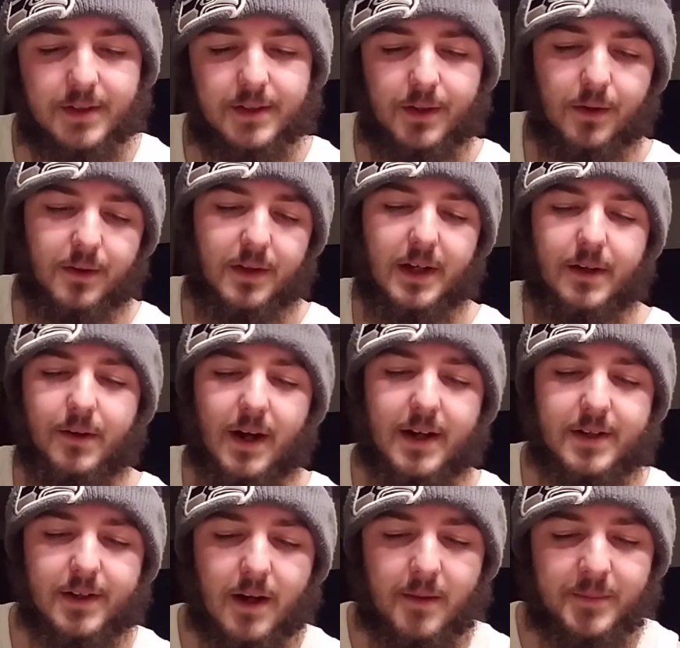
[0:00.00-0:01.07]
The earlier
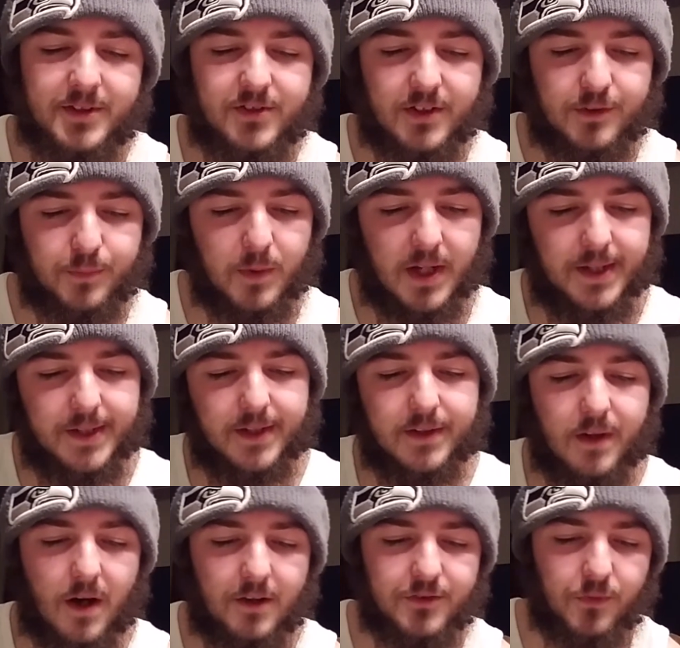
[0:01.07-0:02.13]
economists explained the
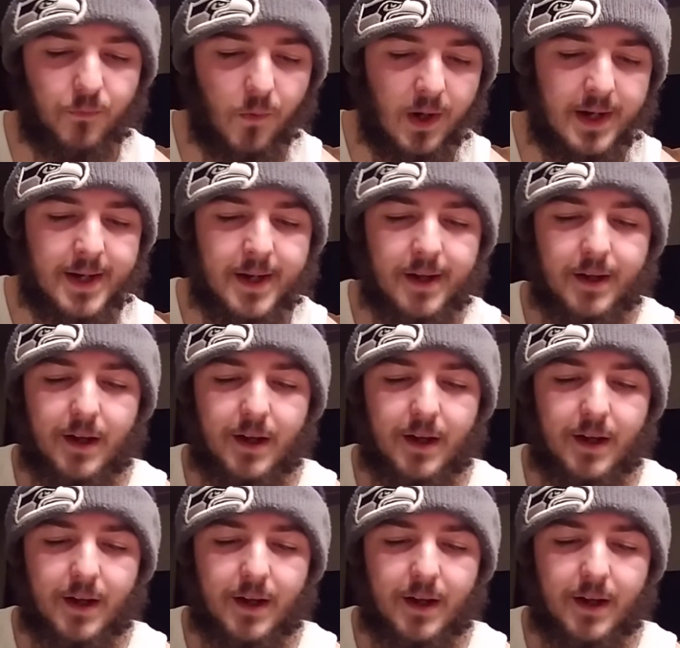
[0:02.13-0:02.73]
laws of rent